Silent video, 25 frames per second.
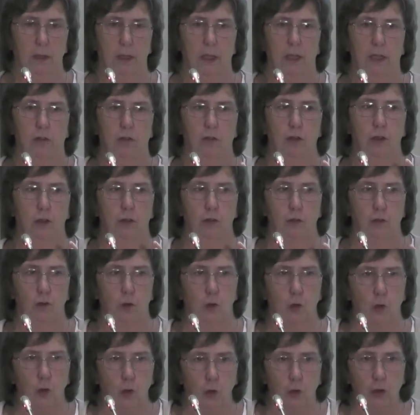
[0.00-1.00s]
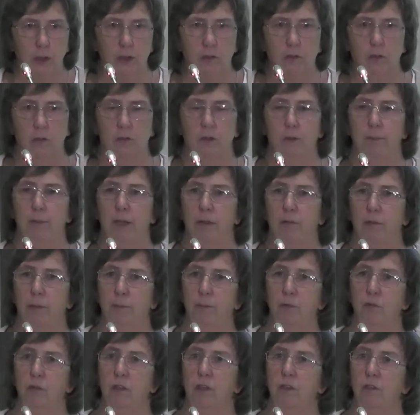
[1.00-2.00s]
has lost all its female
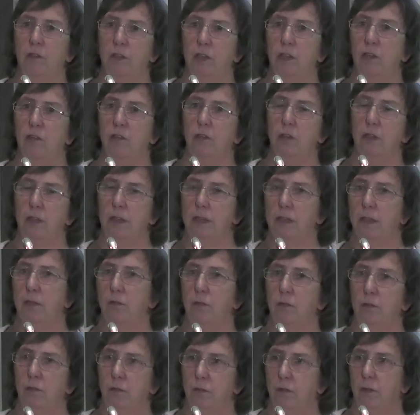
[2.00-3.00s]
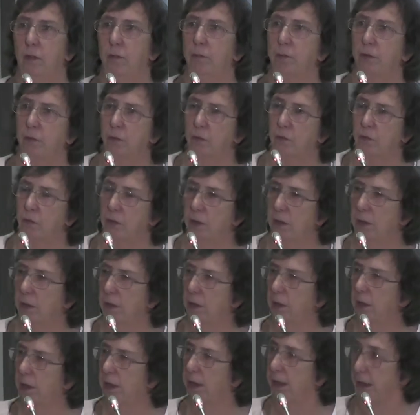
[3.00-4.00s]
representation in the House of Commons,
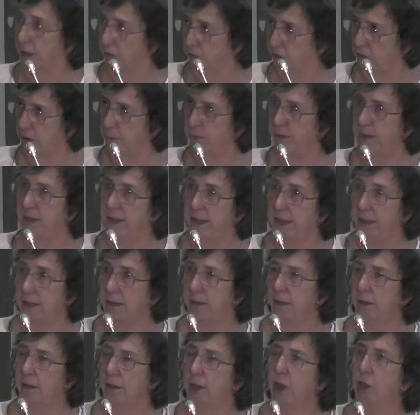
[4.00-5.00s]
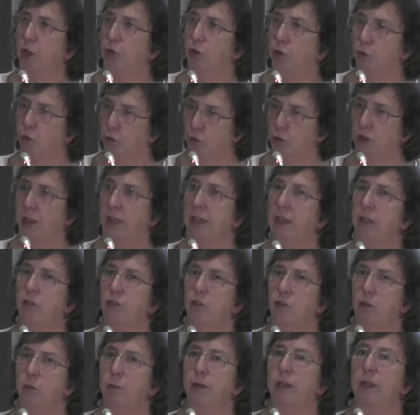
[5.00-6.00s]
can actually begin to
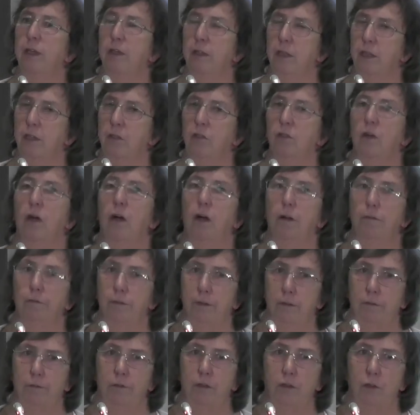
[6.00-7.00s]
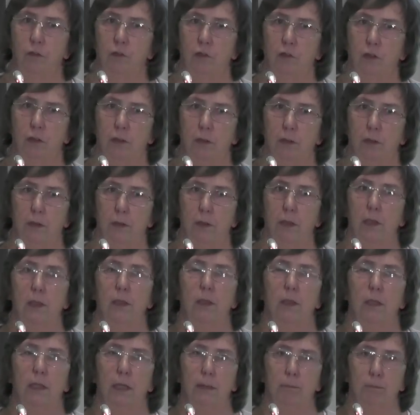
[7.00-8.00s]
change the way things are for the future,
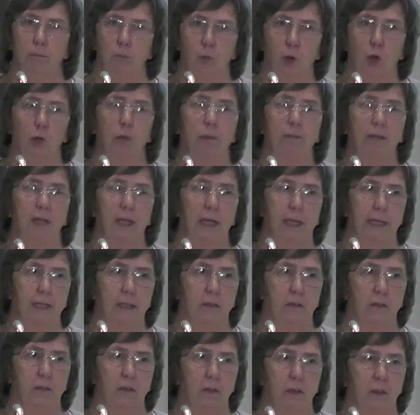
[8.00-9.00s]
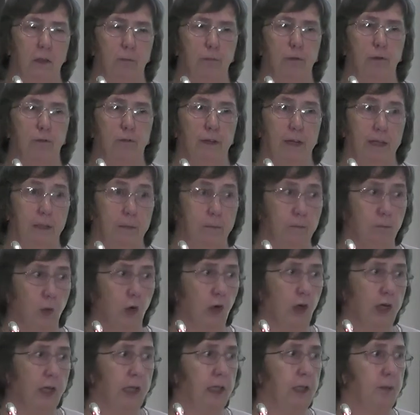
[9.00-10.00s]
get more women elected, provide
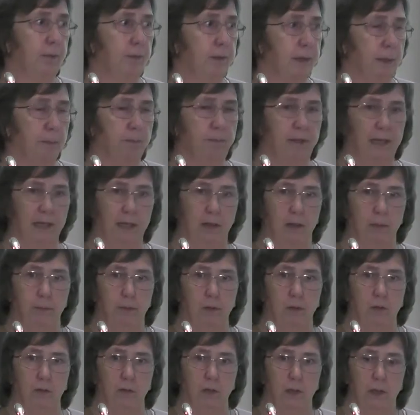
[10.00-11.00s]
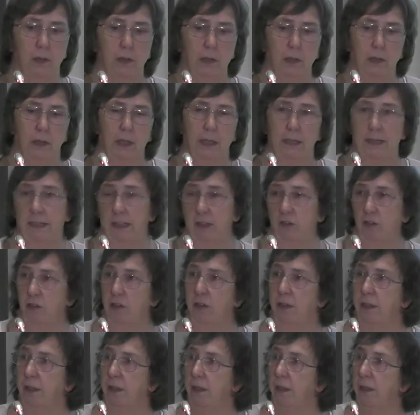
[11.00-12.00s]
more help and empowerment, and
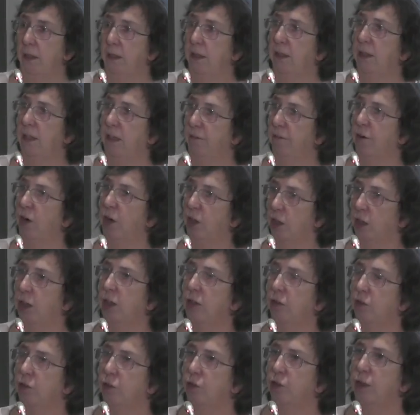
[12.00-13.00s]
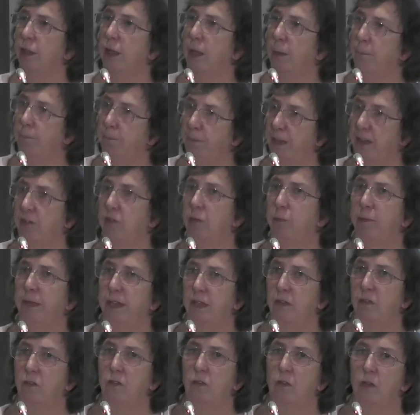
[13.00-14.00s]
actually give our country a better
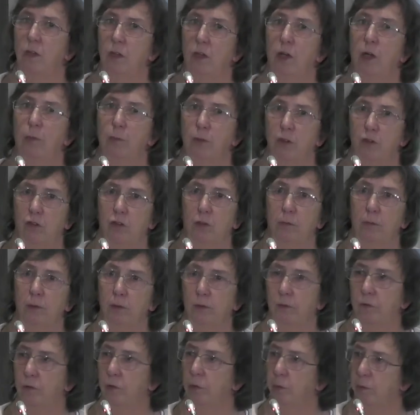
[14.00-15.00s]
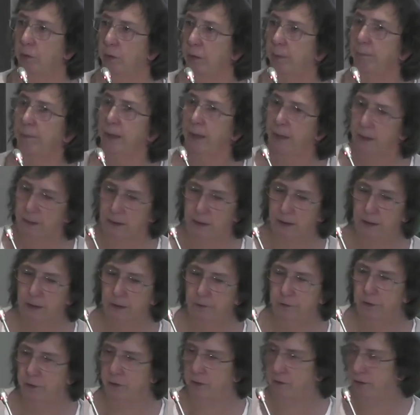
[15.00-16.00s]
base on which to move forward. Thank you for your